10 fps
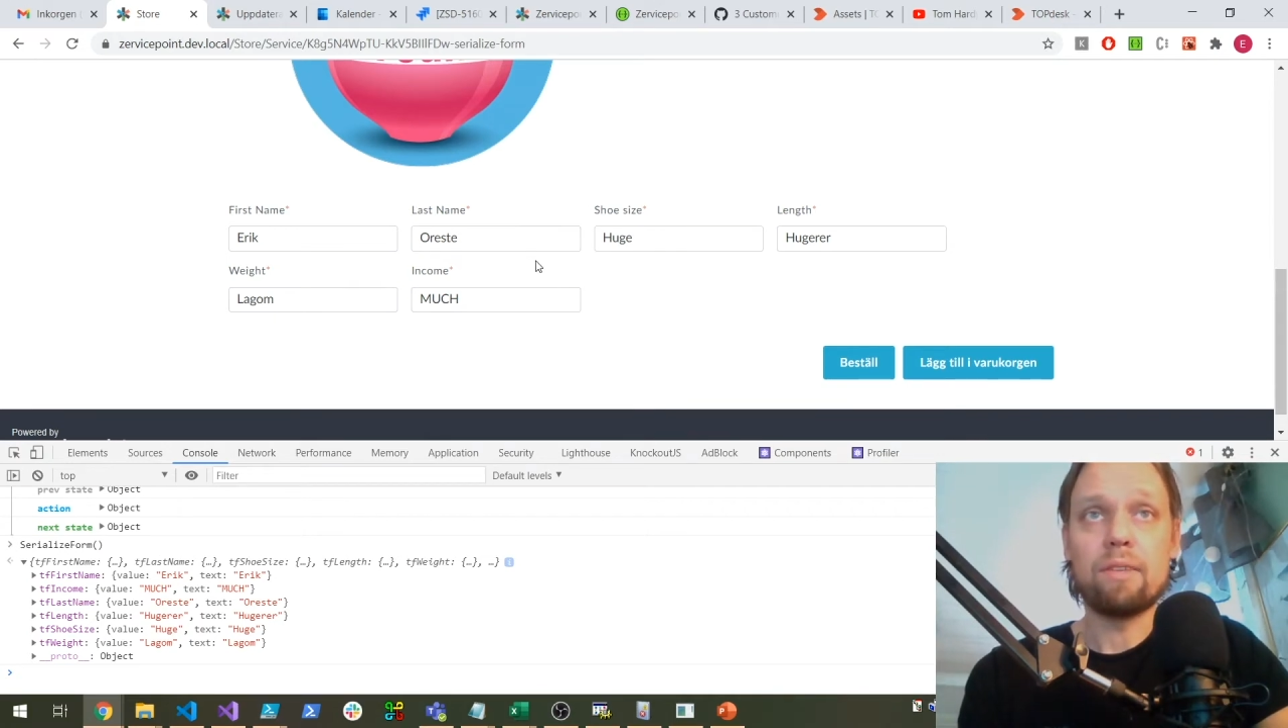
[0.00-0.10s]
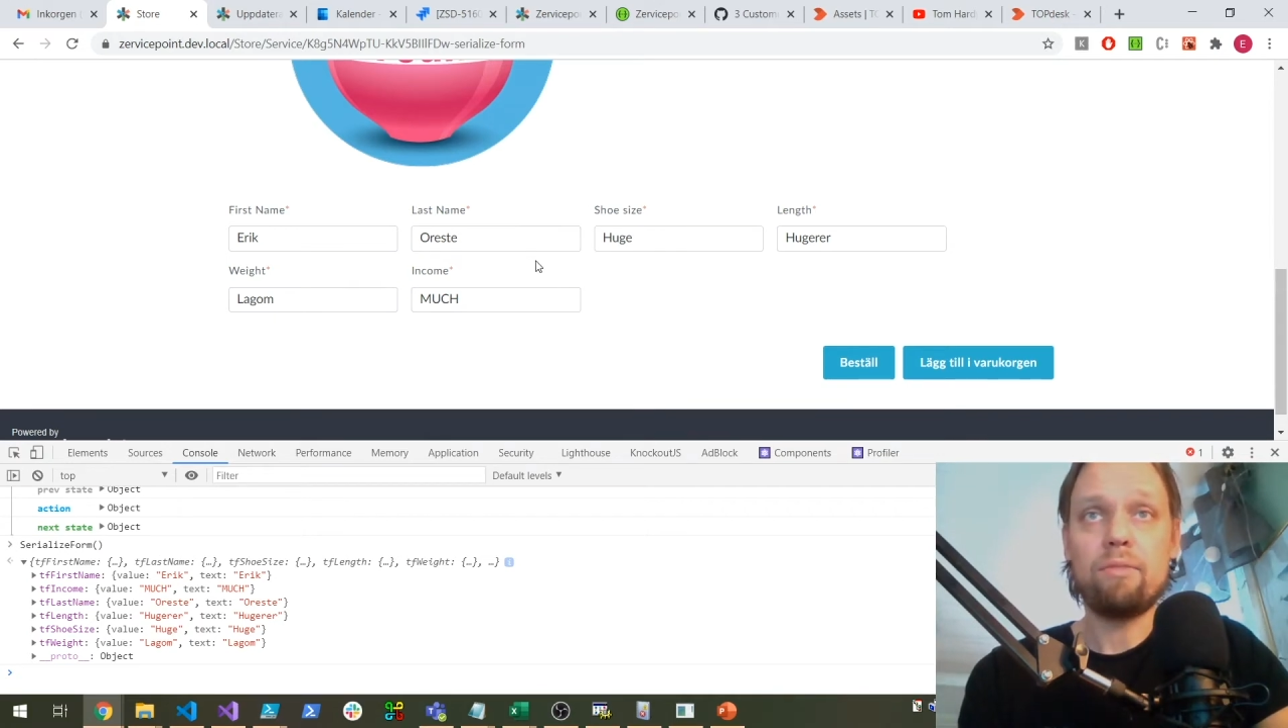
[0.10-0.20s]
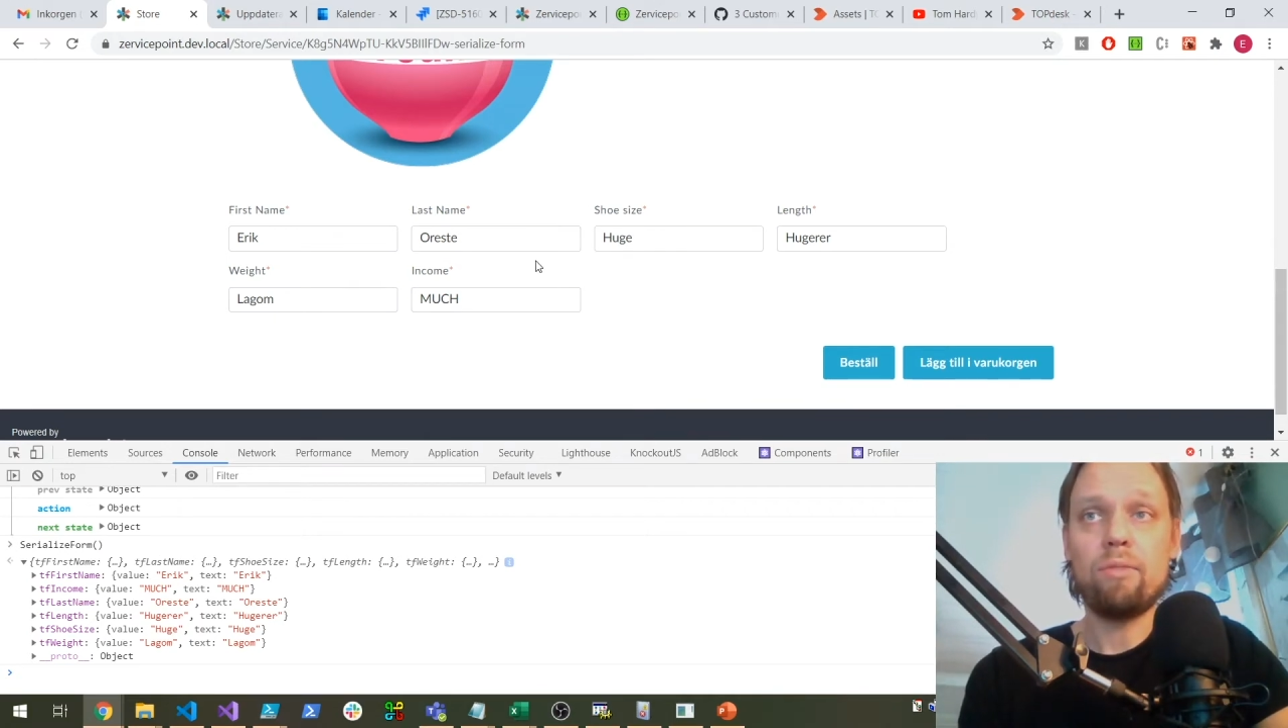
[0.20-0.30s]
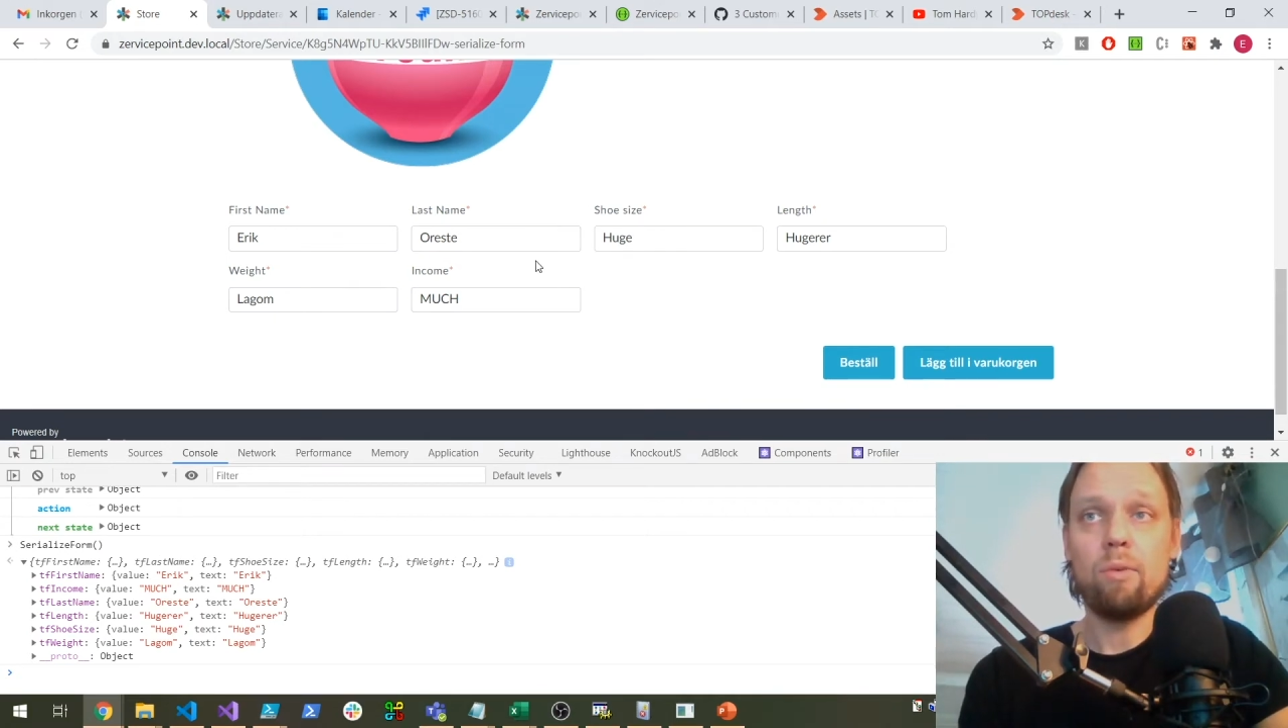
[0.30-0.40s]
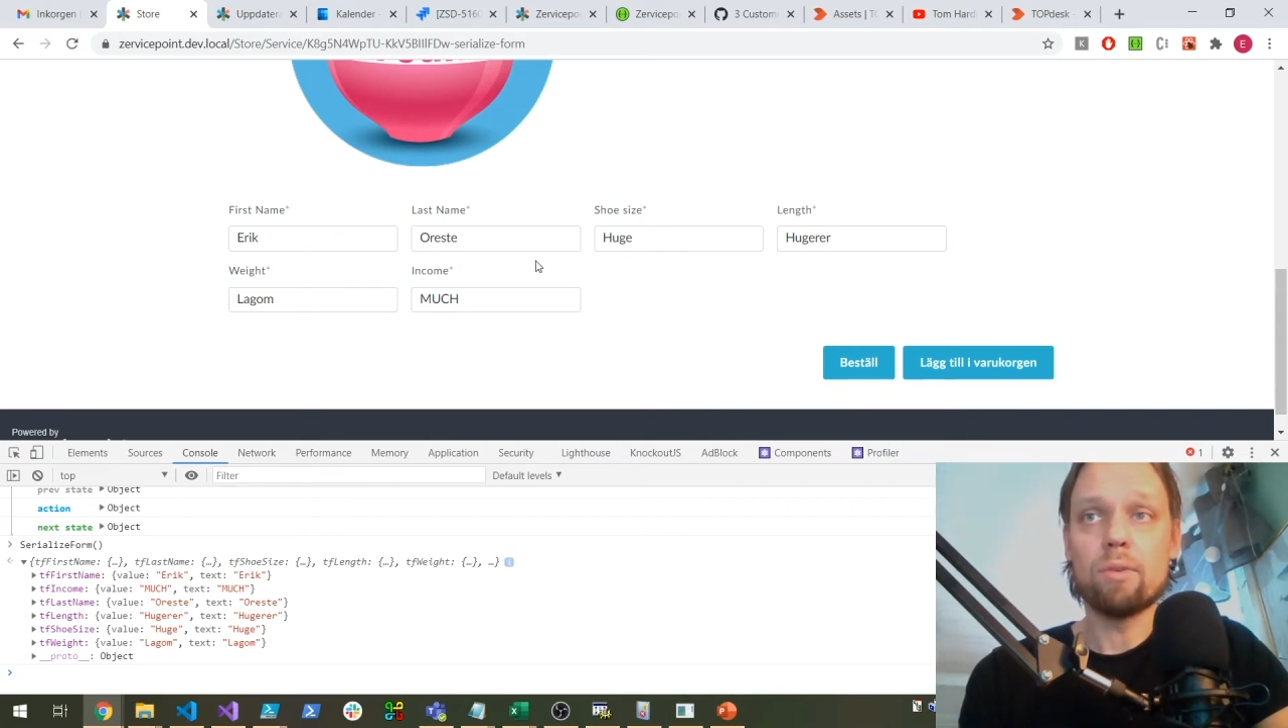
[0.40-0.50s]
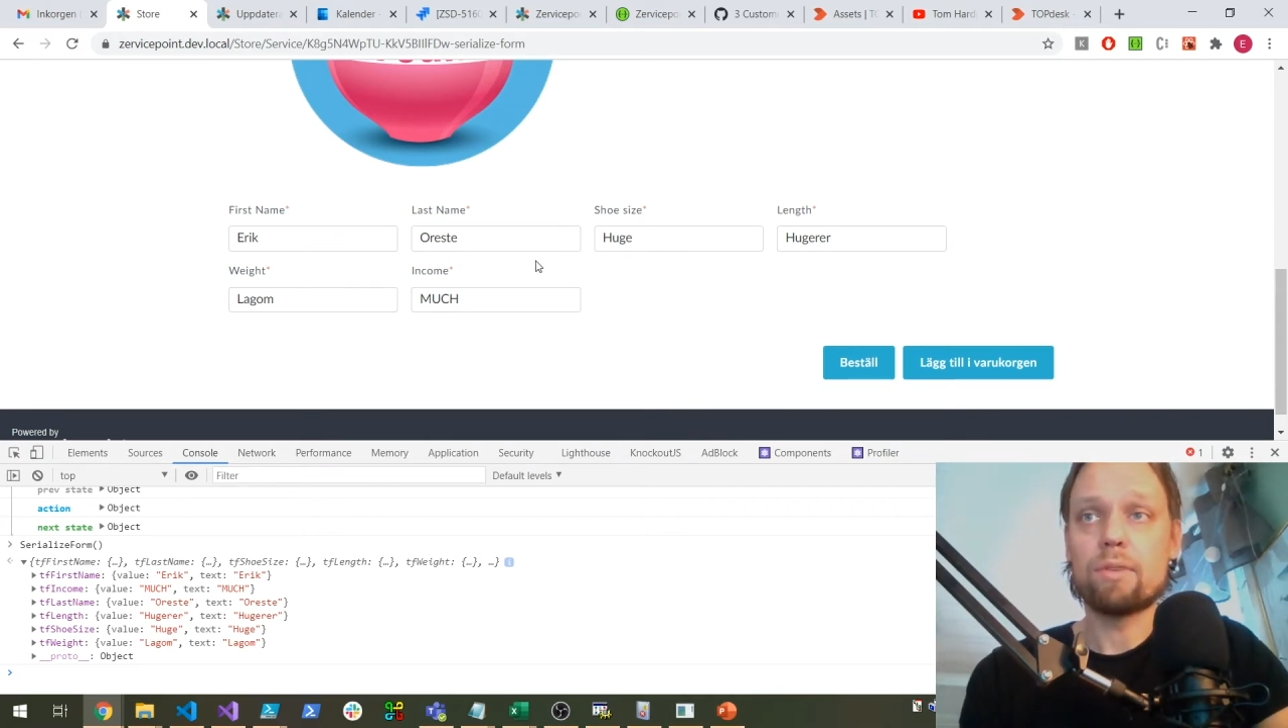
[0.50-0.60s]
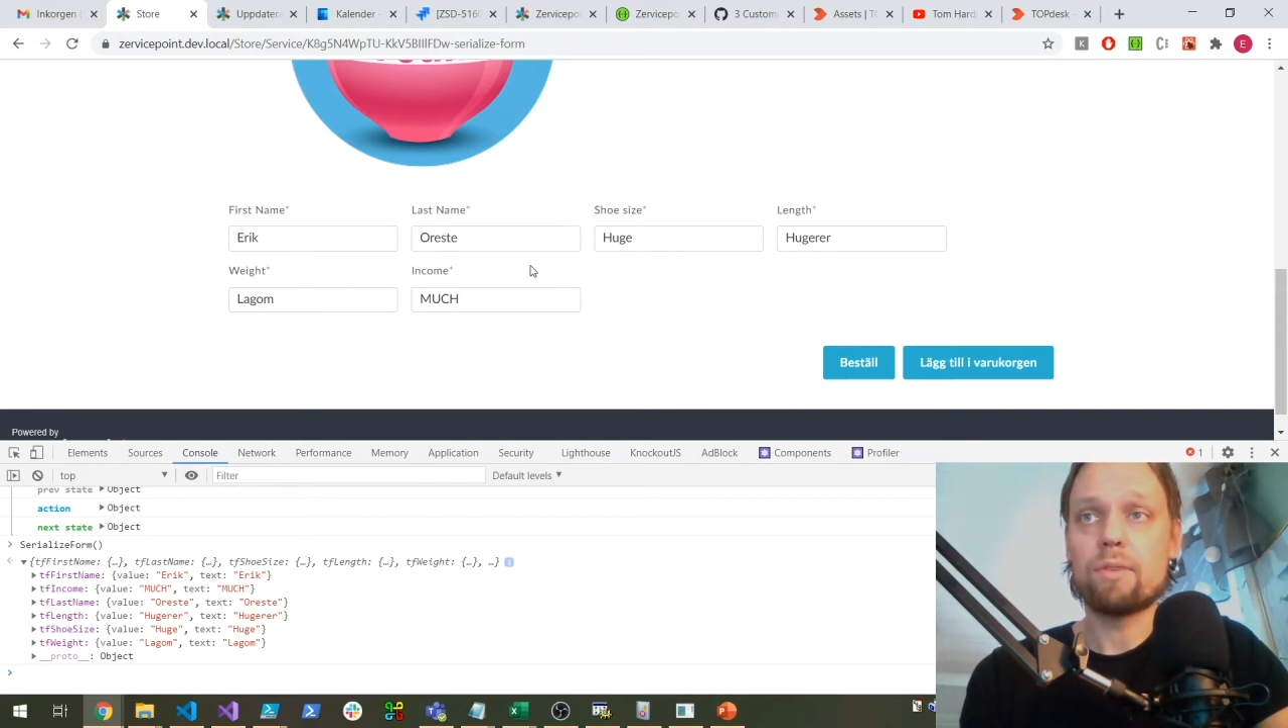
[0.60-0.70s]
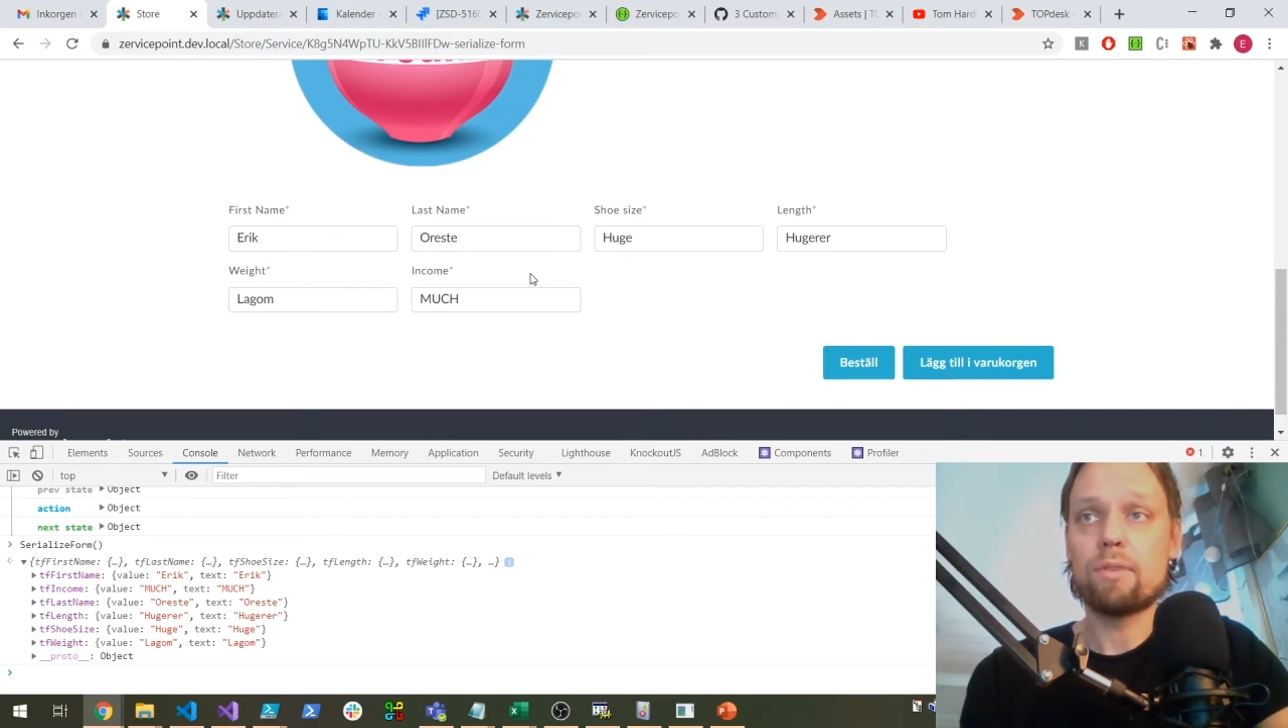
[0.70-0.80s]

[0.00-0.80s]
default.